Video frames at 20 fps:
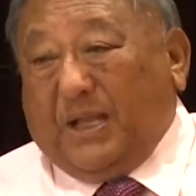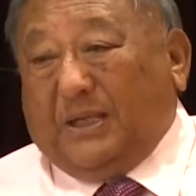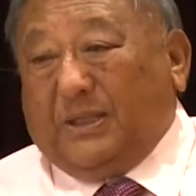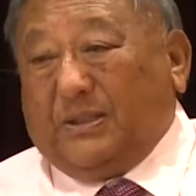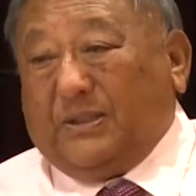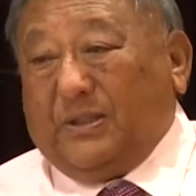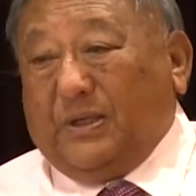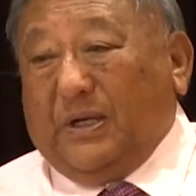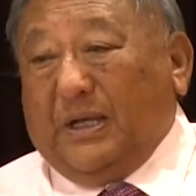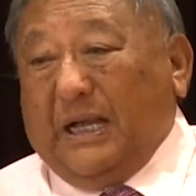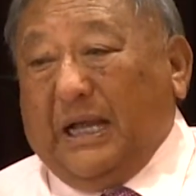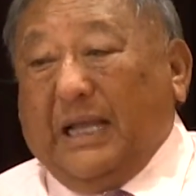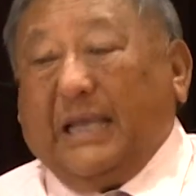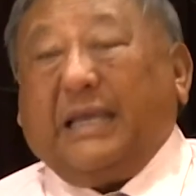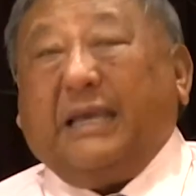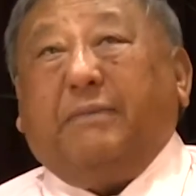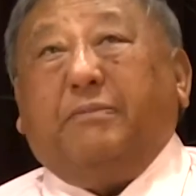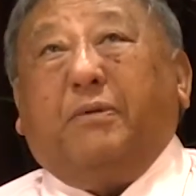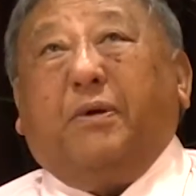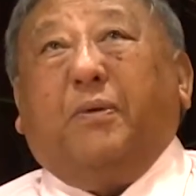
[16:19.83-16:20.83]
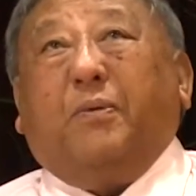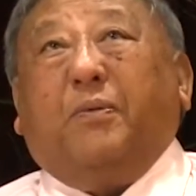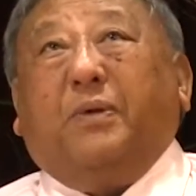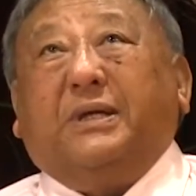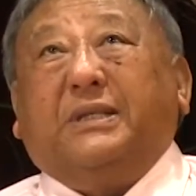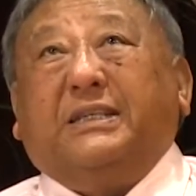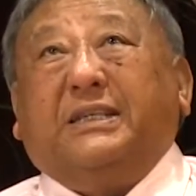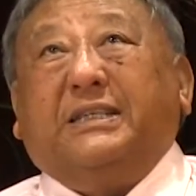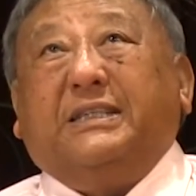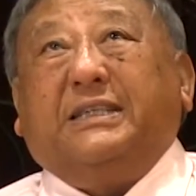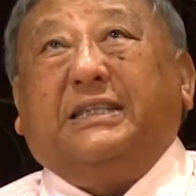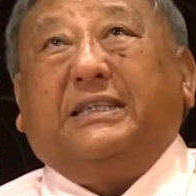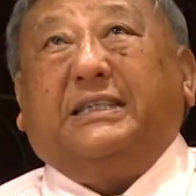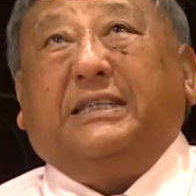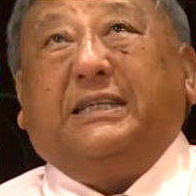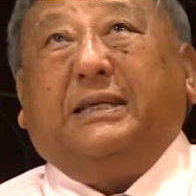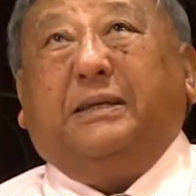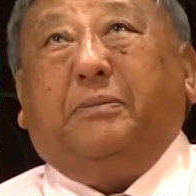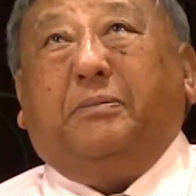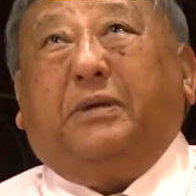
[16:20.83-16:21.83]
So I keep on watching the
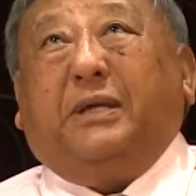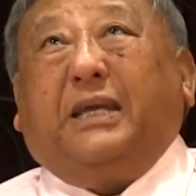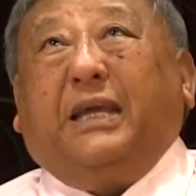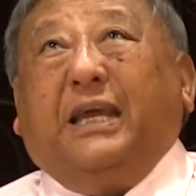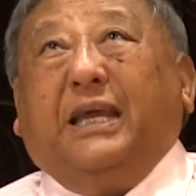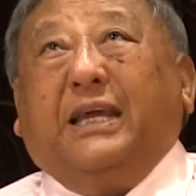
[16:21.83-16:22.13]
TV,